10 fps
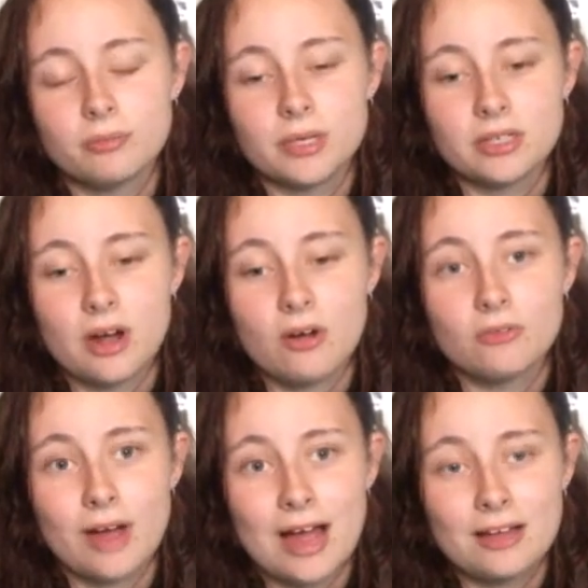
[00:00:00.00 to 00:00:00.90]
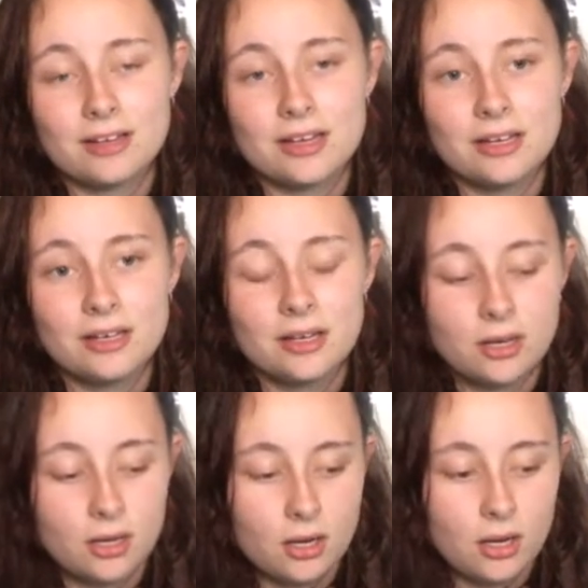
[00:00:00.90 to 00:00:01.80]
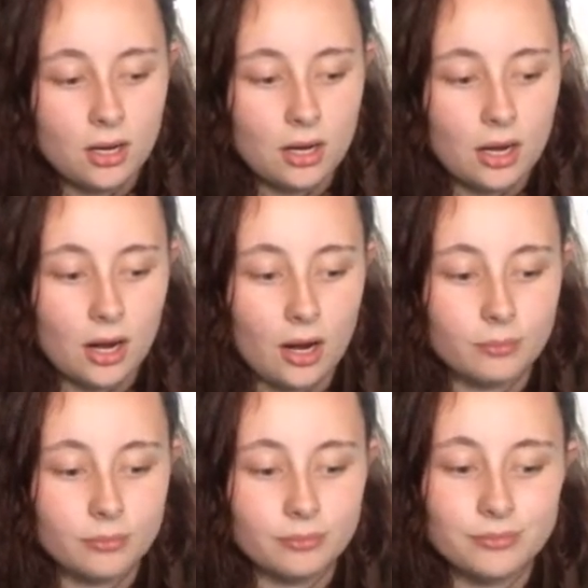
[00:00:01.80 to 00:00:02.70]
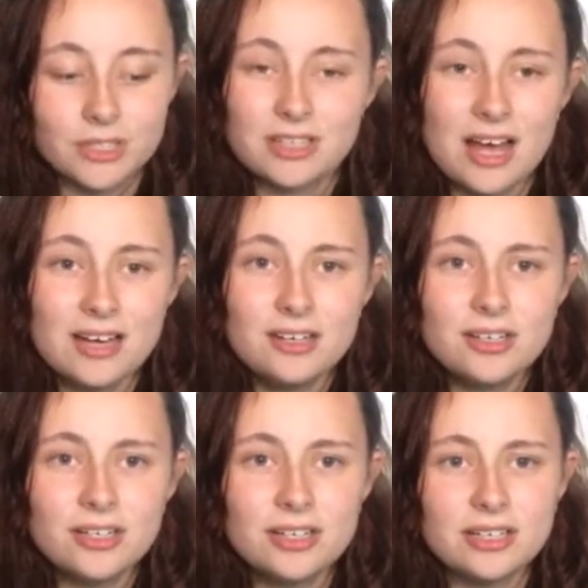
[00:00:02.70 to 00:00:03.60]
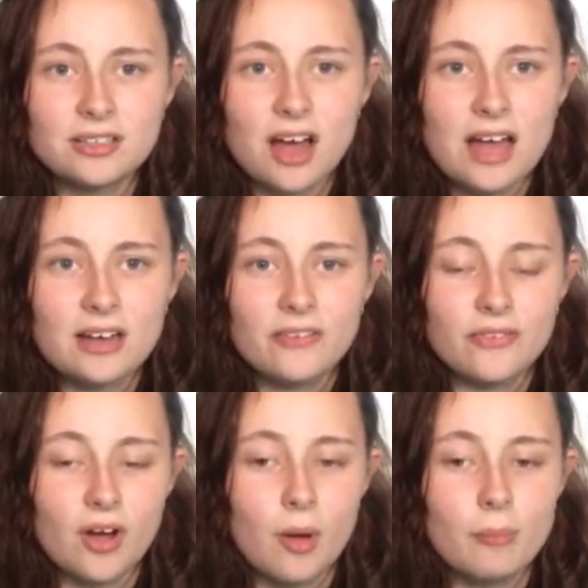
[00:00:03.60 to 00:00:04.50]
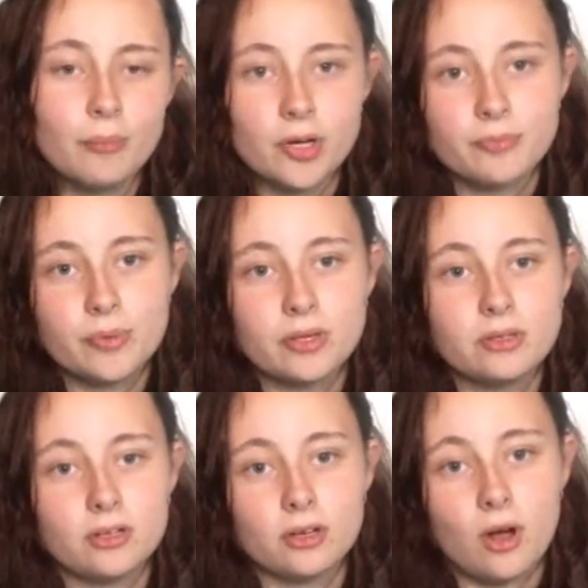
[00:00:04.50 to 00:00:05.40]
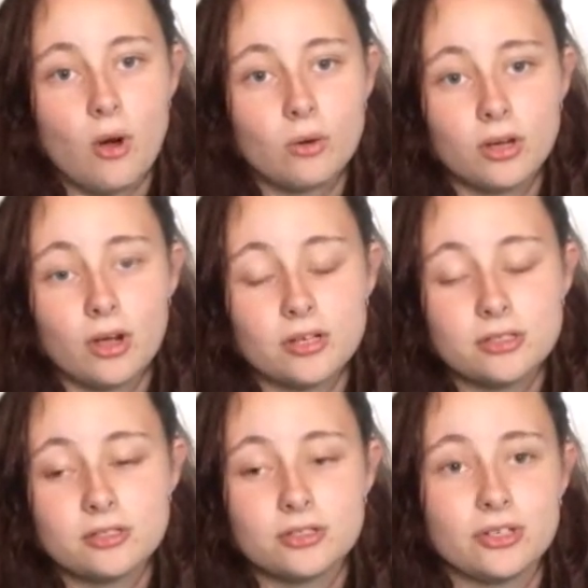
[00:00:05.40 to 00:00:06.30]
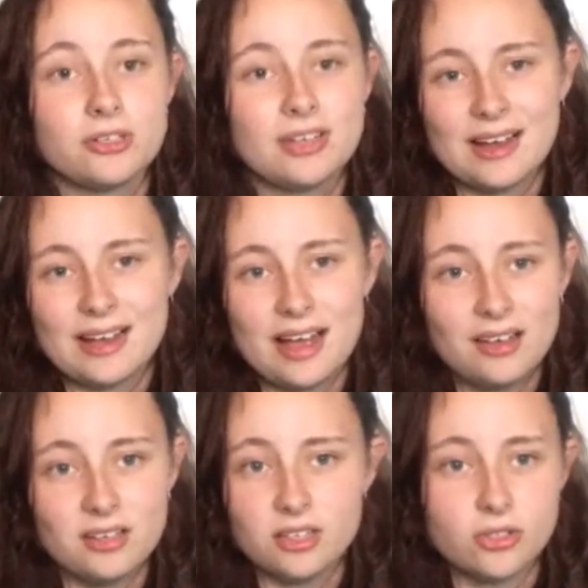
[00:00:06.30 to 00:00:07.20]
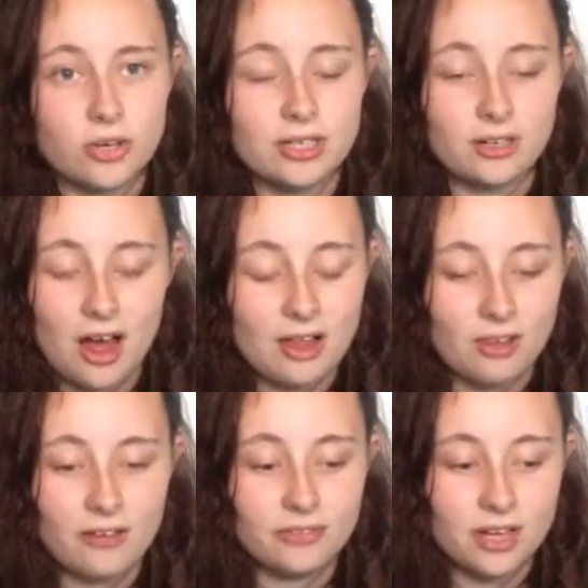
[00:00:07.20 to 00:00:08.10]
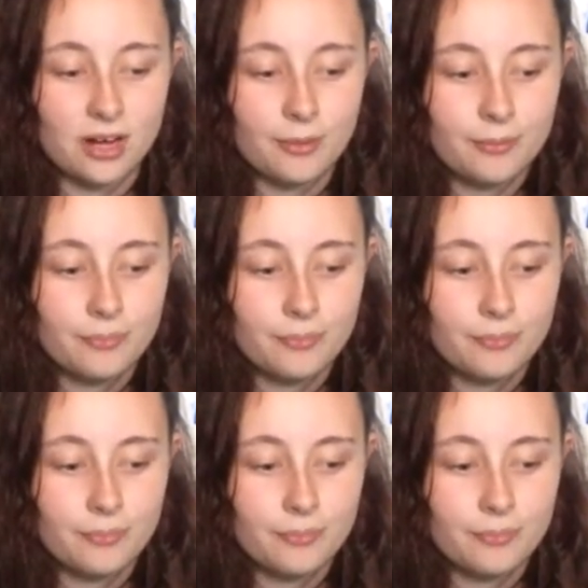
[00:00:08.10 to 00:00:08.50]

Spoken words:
Michelle Riley decided to hitchhike from Brisbane to the Gold Coast to check out and enjoy the nightlife there.